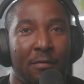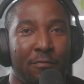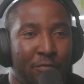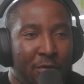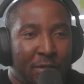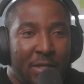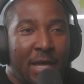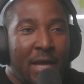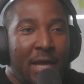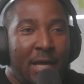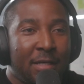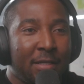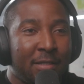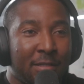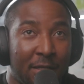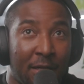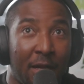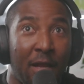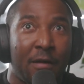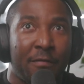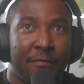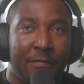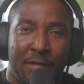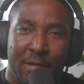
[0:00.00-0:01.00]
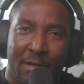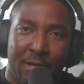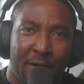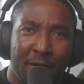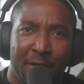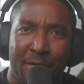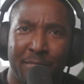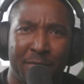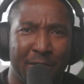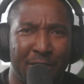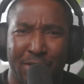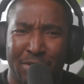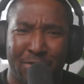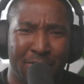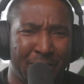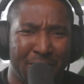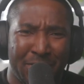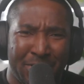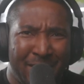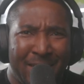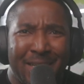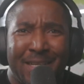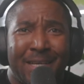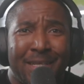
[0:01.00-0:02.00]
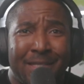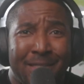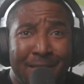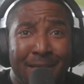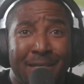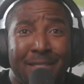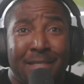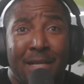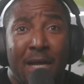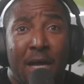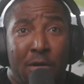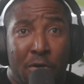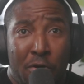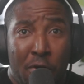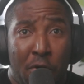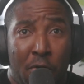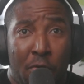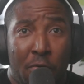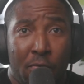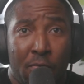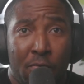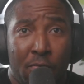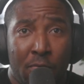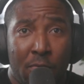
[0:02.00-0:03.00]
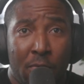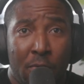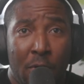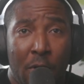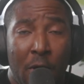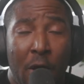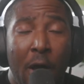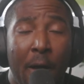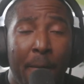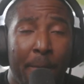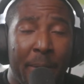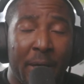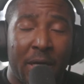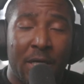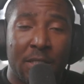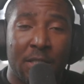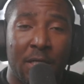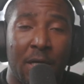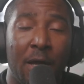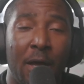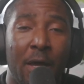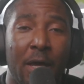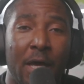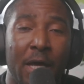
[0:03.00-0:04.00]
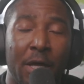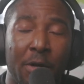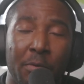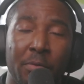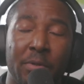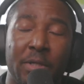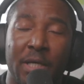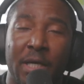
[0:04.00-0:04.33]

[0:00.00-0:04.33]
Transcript: What the hell is love in the limbic structure? It does not know, because it only